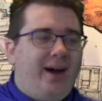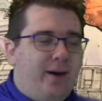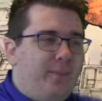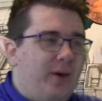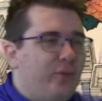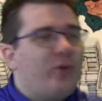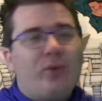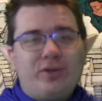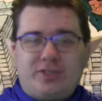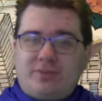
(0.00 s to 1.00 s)
um, of
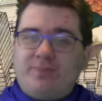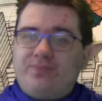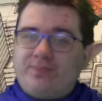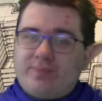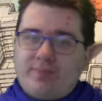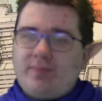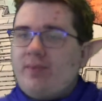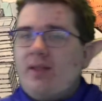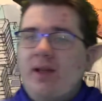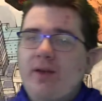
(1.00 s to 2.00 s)
course,
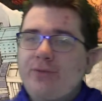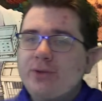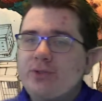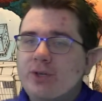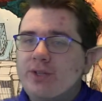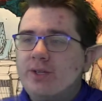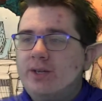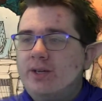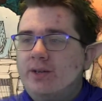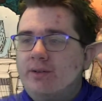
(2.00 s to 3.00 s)
if you enjoyed
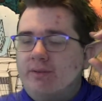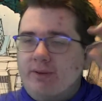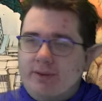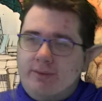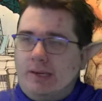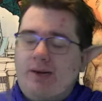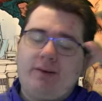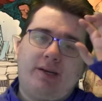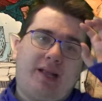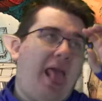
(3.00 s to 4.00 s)
the, uh,
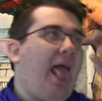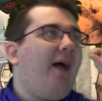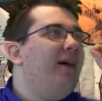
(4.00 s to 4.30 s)
uh, uh